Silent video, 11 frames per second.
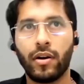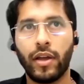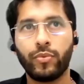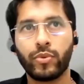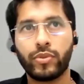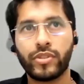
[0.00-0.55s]
would
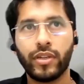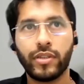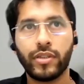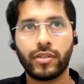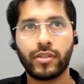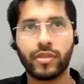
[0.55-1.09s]
say it's
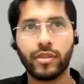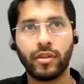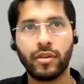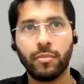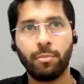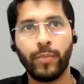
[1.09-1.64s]
a
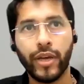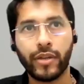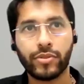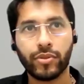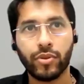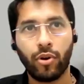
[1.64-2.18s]
mix
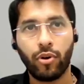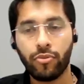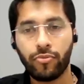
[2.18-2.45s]
of